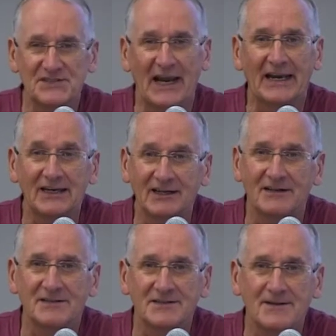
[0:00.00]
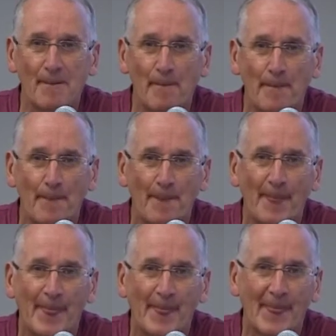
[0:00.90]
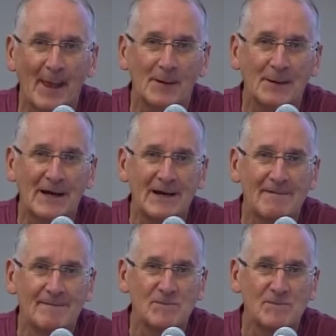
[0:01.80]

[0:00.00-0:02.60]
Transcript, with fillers: techniques. Okay?